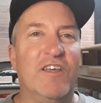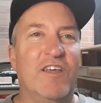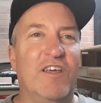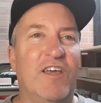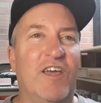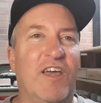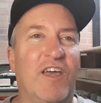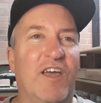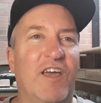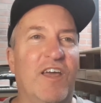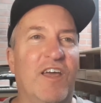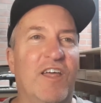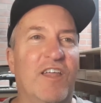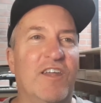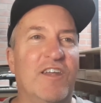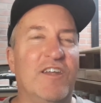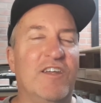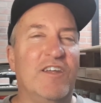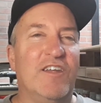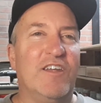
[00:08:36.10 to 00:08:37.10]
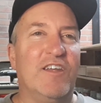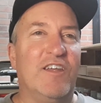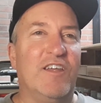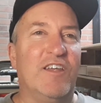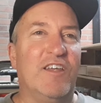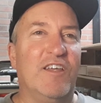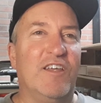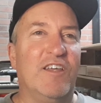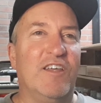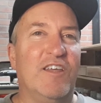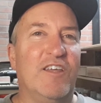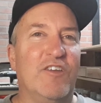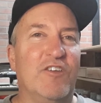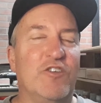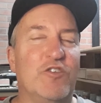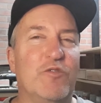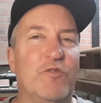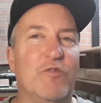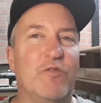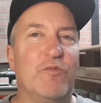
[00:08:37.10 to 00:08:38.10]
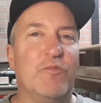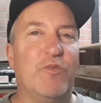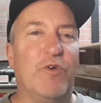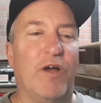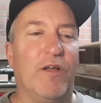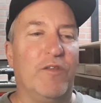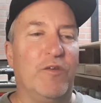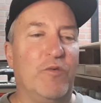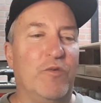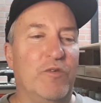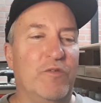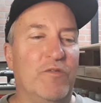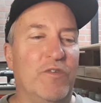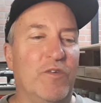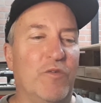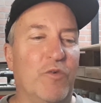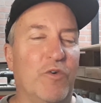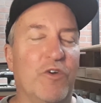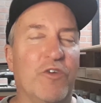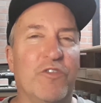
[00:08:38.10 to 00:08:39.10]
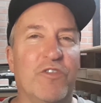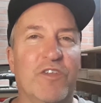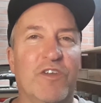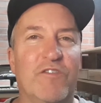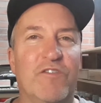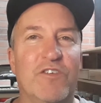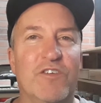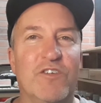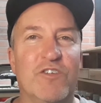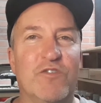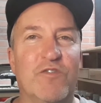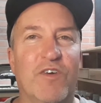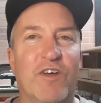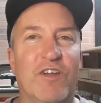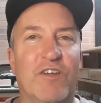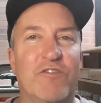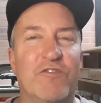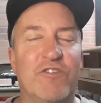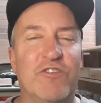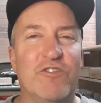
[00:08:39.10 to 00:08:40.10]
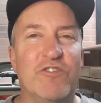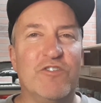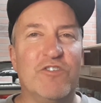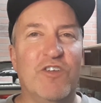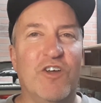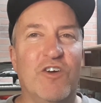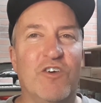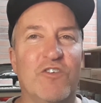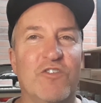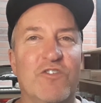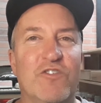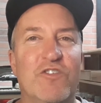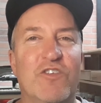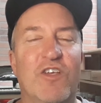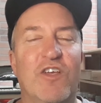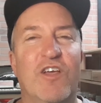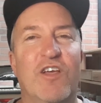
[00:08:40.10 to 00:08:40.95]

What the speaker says: And, it probably wouldn't be worth it if you just bought a few stones,